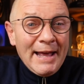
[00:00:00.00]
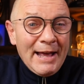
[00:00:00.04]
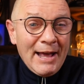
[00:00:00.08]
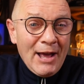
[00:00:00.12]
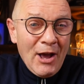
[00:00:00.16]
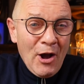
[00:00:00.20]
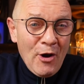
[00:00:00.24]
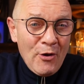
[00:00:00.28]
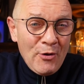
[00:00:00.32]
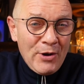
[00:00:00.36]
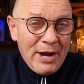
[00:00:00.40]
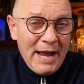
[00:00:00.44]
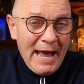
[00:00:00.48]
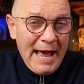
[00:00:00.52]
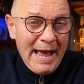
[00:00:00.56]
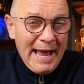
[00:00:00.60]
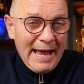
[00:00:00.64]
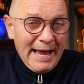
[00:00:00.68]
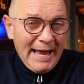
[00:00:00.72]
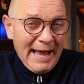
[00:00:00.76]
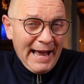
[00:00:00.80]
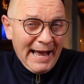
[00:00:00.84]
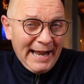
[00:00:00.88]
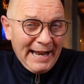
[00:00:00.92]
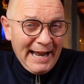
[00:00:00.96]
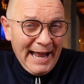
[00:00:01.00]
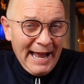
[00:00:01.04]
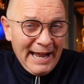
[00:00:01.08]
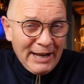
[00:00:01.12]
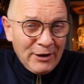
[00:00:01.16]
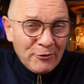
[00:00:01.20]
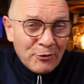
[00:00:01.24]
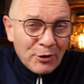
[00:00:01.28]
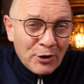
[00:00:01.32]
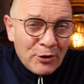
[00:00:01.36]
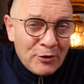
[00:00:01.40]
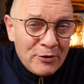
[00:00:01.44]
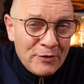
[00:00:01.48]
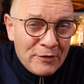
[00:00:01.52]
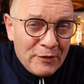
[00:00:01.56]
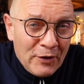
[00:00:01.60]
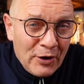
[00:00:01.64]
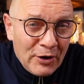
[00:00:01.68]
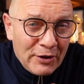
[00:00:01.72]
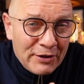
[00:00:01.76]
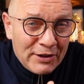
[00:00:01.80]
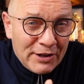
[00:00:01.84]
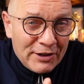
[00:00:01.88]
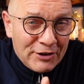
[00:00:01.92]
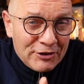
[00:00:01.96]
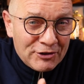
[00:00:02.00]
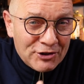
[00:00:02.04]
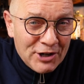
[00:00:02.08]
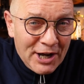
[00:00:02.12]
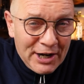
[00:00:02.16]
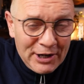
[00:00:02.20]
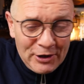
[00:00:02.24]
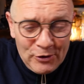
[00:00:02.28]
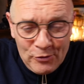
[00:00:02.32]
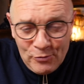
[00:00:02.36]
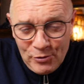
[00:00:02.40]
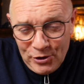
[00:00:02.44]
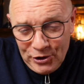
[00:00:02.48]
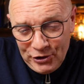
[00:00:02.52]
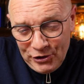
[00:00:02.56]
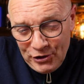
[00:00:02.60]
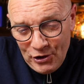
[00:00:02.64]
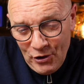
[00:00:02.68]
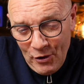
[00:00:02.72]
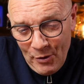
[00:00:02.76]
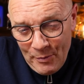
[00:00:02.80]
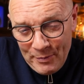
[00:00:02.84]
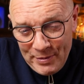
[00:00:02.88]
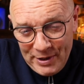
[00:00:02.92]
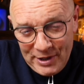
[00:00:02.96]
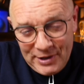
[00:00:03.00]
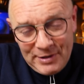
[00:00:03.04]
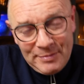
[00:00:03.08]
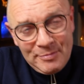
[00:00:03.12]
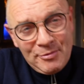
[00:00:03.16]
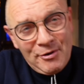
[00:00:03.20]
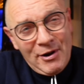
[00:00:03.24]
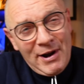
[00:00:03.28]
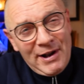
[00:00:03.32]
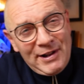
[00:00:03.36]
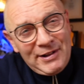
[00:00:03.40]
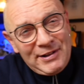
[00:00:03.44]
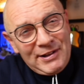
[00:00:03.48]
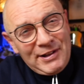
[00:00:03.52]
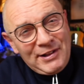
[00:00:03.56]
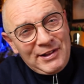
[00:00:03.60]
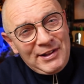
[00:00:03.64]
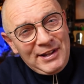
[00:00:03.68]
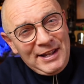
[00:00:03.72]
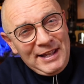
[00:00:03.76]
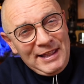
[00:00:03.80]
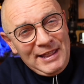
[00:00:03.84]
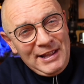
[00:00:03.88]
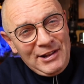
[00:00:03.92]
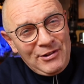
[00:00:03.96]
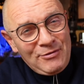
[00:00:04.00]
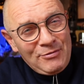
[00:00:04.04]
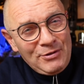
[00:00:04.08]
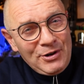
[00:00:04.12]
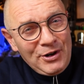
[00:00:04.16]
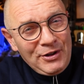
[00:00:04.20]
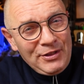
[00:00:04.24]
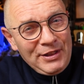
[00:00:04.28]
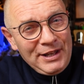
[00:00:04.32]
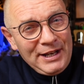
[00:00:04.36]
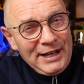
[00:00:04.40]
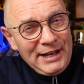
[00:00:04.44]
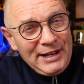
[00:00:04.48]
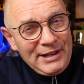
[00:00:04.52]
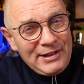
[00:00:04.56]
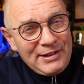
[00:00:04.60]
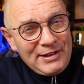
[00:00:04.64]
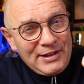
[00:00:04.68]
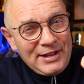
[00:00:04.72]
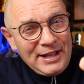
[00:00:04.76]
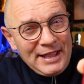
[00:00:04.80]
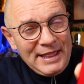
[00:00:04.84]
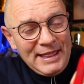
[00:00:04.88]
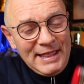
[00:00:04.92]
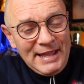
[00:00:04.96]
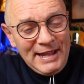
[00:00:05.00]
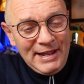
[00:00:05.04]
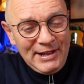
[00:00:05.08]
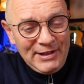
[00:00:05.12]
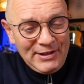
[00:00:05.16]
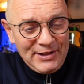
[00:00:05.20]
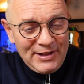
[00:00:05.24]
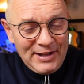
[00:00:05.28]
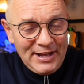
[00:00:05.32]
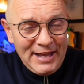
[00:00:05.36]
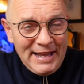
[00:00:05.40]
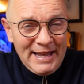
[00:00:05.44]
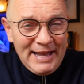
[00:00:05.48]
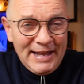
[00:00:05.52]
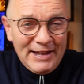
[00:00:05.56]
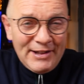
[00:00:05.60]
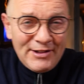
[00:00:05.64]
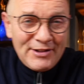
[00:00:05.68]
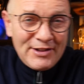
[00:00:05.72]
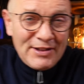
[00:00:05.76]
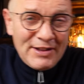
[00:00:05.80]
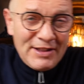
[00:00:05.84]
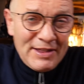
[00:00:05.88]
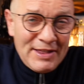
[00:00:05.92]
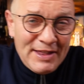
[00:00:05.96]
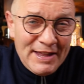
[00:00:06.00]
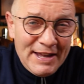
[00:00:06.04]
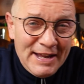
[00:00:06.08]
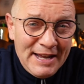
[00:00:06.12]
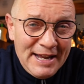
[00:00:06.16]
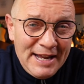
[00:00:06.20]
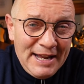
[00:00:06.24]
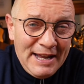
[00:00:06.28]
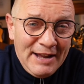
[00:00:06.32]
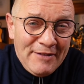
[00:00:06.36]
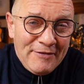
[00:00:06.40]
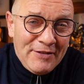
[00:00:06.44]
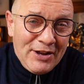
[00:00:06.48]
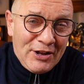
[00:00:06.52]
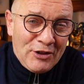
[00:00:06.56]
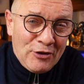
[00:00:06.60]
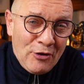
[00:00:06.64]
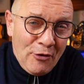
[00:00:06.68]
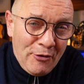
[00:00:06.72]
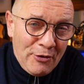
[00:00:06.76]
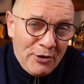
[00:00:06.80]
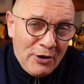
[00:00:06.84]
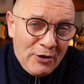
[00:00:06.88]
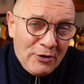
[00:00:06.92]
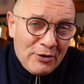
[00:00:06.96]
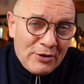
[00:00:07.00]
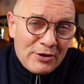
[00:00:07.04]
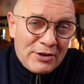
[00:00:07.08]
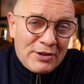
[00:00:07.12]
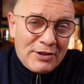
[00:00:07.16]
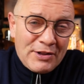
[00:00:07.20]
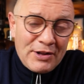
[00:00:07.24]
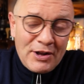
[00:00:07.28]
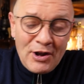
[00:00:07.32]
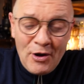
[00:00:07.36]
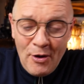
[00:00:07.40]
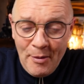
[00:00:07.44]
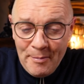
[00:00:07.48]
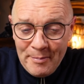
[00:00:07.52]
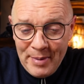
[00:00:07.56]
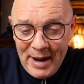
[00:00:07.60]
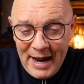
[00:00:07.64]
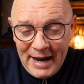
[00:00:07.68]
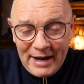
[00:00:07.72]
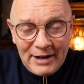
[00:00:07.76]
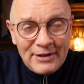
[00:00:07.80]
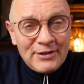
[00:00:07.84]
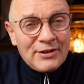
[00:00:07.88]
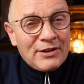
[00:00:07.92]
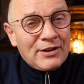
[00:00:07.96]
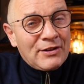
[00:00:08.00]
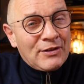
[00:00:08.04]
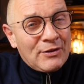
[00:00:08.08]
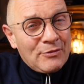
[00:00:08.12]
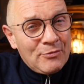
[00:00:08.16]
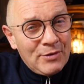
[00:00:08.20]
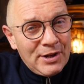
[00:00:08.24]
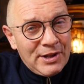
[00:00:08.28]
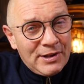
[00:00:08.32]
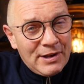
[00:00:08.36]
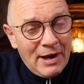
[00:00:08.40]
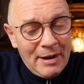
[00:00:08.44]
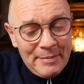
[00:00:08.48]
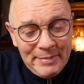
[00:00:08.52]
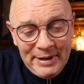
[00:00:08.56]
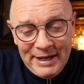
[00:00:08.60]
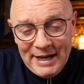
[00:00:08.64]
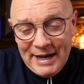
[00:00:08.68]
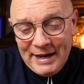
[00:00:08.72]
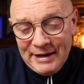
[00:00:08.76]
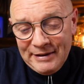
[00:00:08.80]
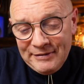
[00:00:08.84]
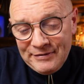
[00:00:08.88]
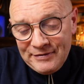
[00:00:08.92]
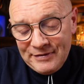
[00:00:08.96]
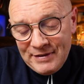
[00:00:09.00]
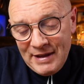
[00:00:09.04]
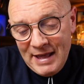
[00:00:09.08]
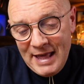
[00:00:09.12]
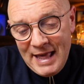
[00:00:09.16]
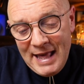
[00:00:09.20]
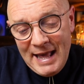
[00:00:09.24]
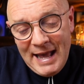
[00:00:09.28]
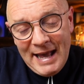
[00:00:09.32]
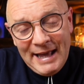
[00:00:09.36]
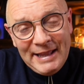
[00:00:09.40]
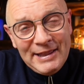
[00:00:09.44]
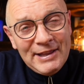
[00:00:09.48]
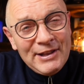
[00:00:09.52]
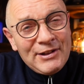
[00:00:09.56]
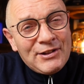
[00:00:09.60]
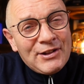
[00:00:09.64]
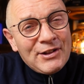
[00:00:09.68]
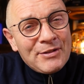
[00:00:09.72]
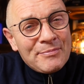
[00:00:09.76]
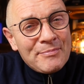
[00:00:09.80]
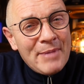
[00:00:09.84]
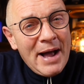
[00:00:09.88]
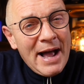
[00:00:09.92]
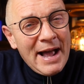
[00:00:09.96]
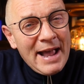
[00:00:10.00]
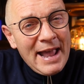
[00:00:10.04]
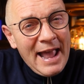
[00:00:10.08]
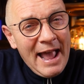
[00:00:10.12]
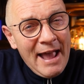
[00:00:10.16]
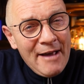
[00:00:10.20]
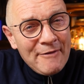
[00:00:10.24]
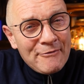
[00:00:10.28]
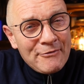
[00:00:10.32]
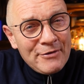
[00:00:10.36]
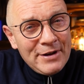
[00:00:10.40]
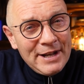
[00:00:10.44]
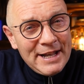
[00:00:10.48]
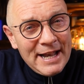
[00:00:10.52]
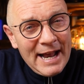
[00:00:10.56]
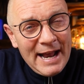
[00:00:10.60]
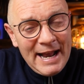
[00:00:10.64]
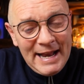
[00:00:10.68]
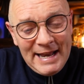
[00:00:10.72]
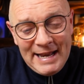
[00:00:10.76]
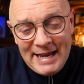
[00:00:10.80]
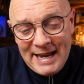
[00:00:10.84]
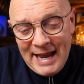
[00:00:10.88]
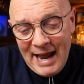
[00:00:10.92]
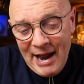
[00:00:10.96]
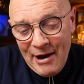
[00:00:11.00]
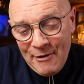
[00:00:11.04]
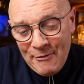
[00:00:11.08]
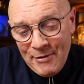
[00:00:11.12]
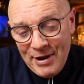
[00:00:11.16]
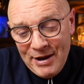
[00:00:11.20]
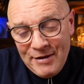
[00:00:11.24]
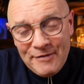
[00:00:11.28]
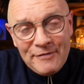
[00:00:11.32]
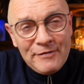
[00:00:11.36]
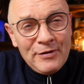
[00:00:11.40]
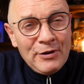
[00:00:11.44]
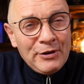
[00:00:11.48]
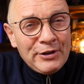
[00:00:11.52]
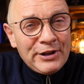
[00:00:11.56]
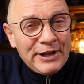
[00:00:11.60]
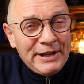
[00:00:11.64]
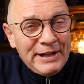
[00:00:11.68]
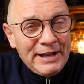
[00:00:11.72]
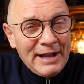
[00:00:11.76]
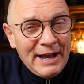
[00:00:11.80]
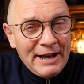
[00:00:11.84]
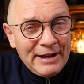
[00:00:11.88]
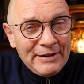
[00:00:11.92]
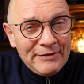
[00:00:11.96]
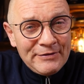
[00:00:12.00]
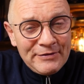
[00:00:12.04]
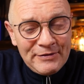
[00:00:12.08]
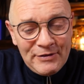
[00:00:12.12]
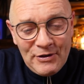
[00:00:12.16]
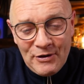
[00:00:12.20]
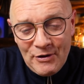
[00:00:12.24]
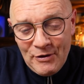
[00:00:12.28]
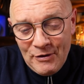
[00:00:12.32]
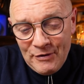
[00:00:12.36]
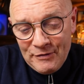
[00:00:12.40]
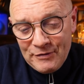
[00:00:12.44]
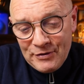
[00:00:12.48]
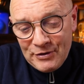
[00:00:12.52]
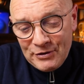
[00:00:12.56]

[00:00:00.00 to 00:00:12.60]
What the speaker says: Okay, and anyone who follows this channel will not be surprised to see this one on the list. This is the Victorinox Compact Swiss Army knife, and this is my everyday carry folding knife of